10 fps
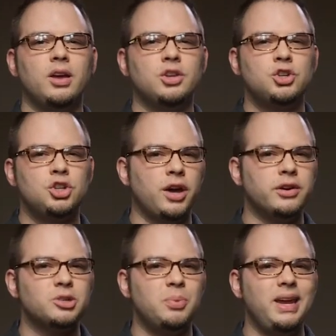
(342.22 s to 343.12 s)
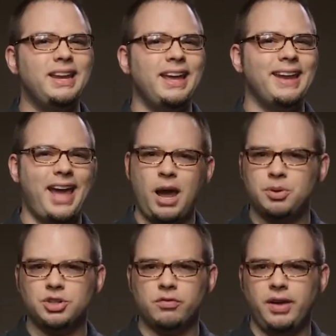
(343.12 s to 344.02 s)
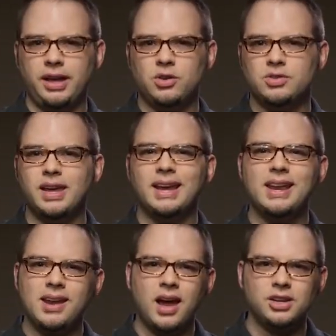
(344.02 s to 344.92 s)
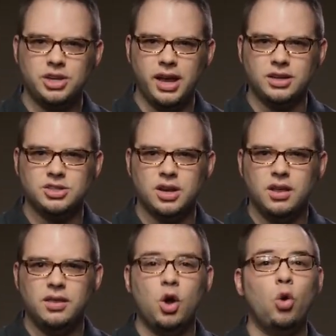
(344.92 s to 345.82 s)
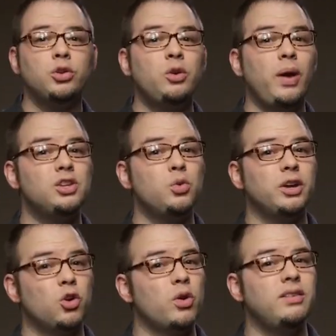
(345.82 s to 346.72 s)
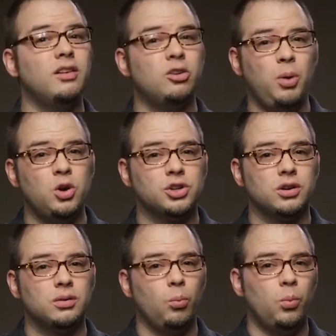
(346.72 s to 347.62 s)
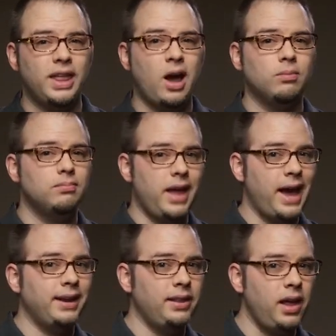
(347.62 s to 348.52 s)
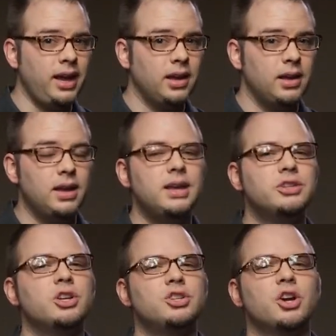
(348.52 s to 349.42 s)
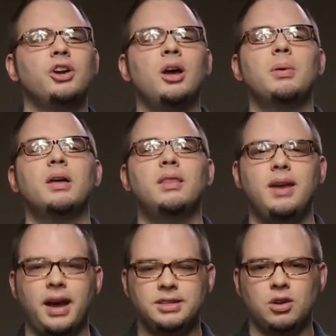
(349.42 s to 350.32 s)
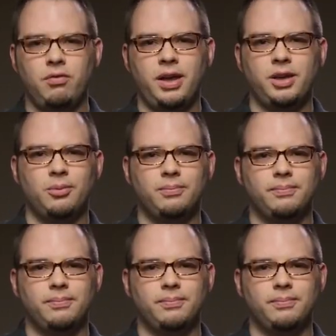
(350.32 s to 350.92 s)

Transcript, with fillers: shutter speed, and aperture values that cannot change, the only way to increase exposure without adding light is to turn up the ISO value.